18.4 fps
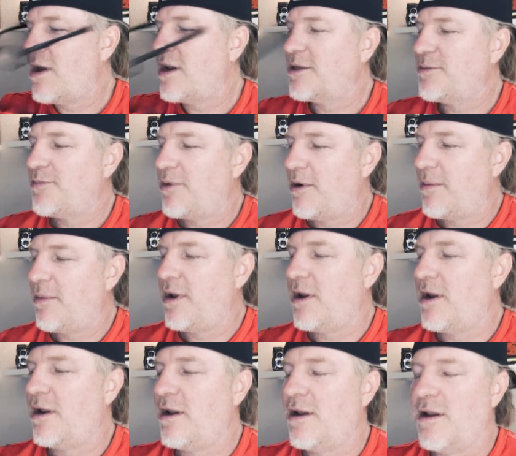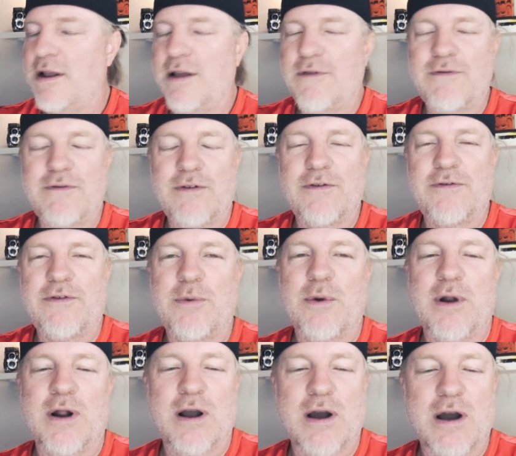as permanent if you
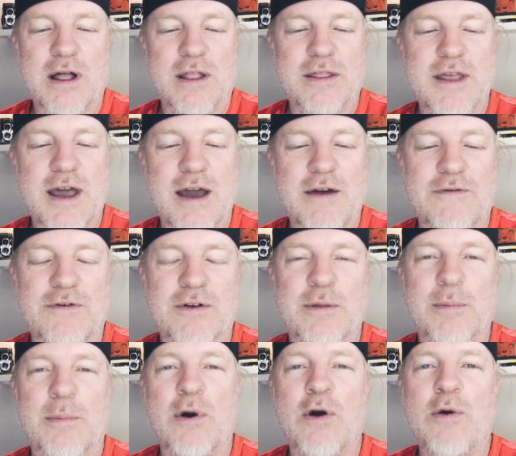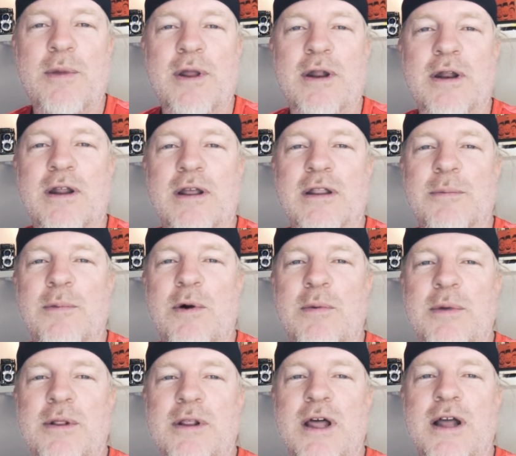want to call it that for the Moment and the
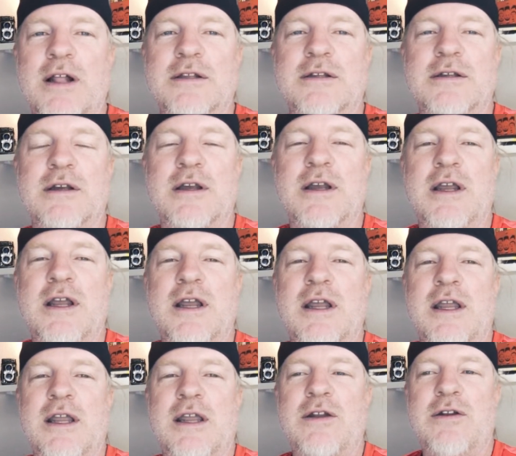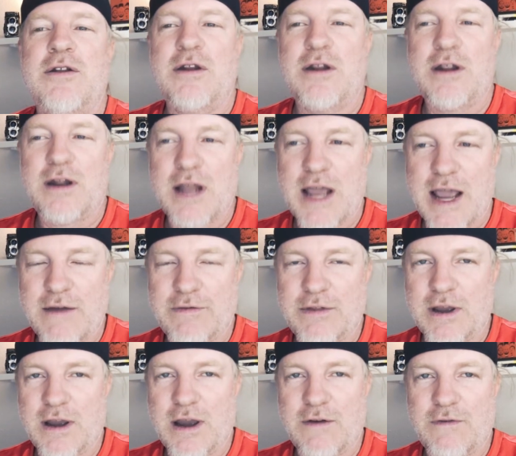Moment lens. You do need to have
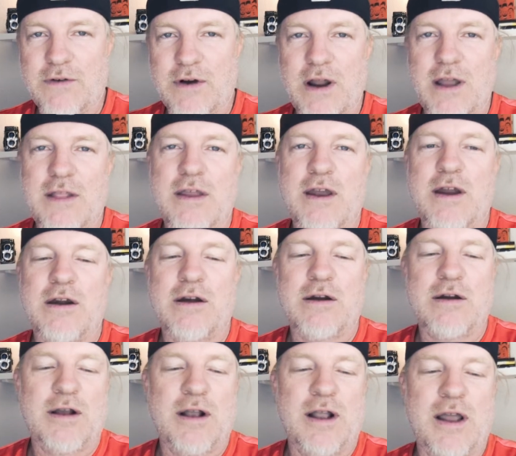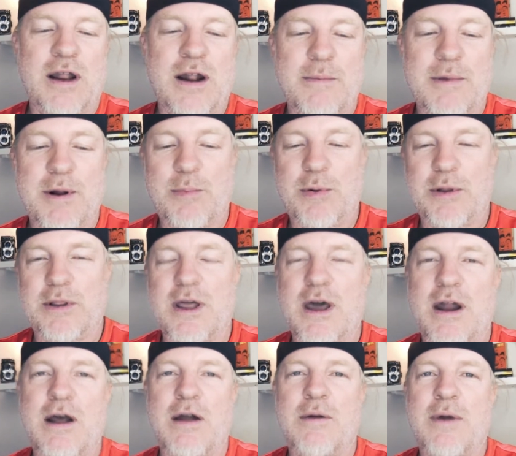the cover on there, and I'm going to put
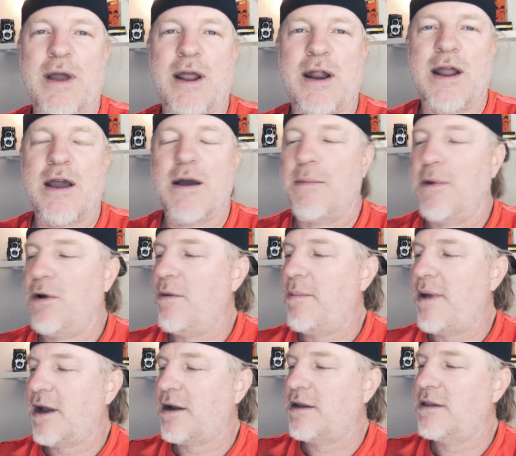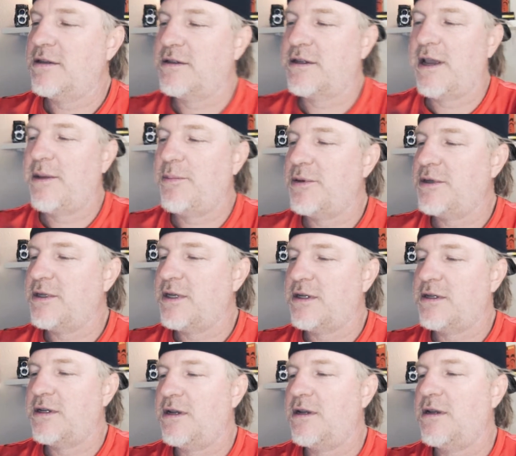that on right now. I'm going to go back to the same
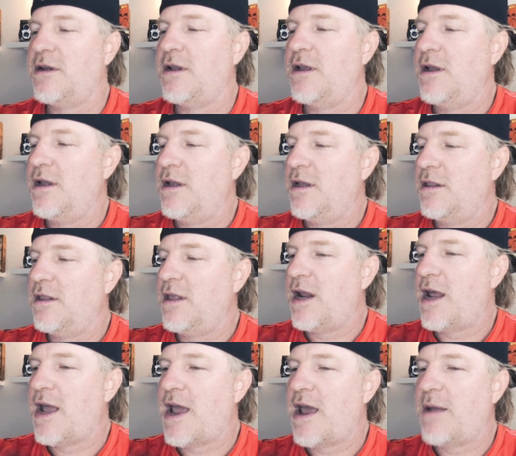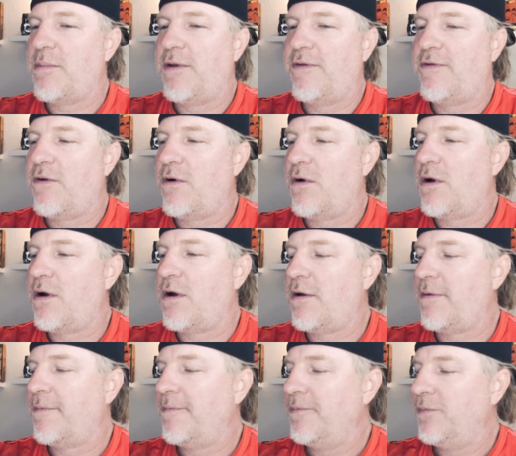position that I had
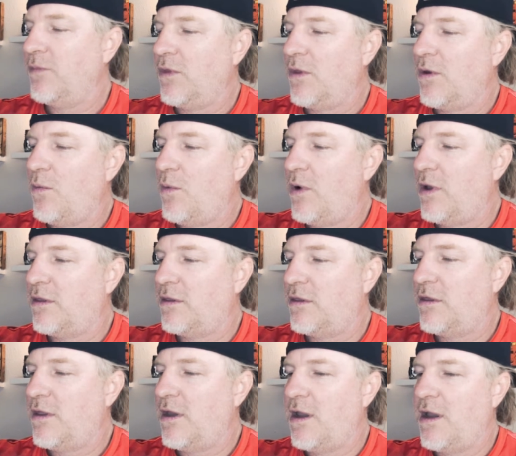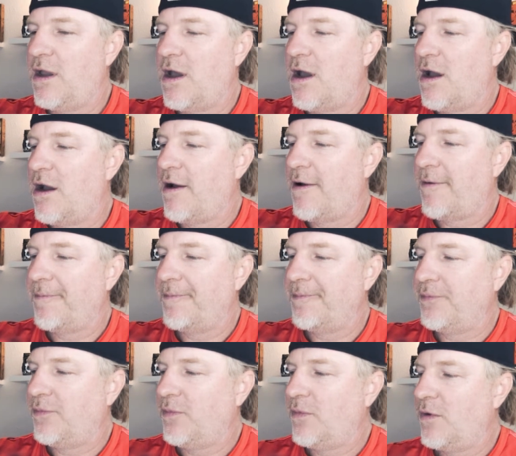before with the
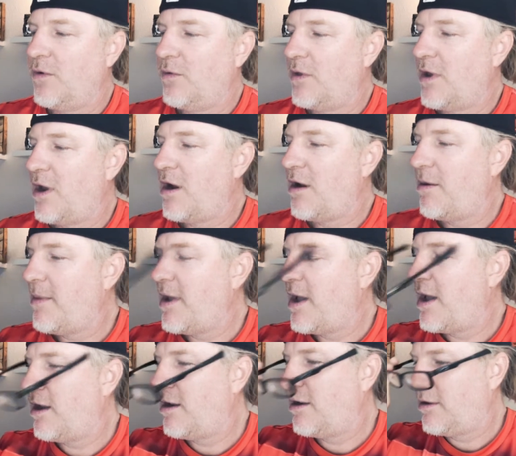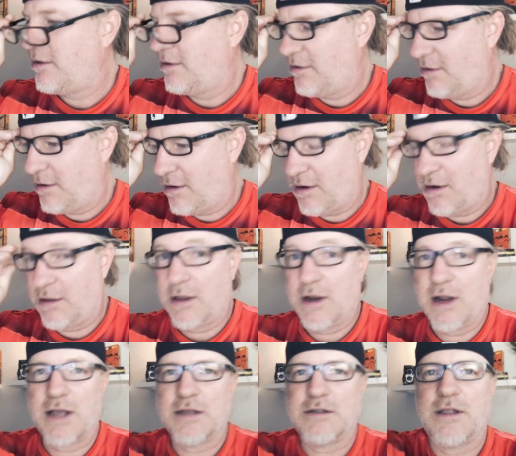Iron Man on the
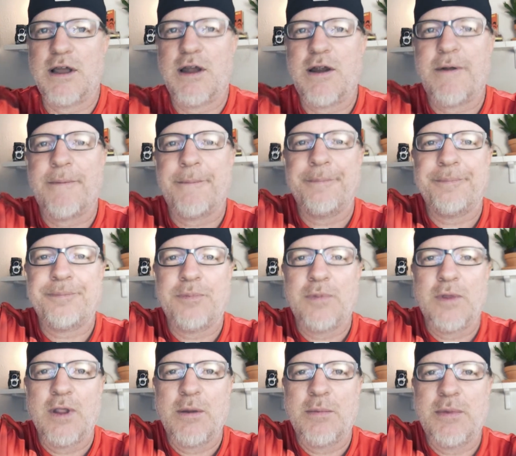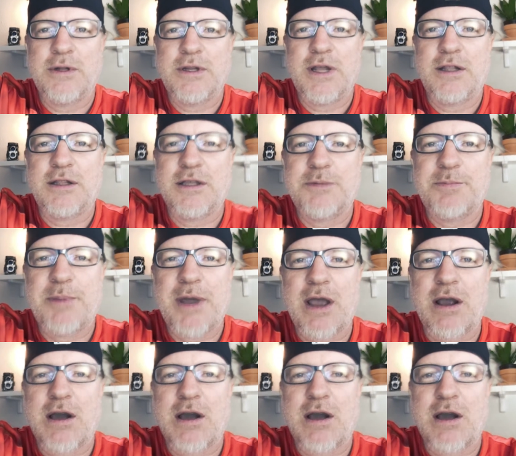desk there. I'm going to take this back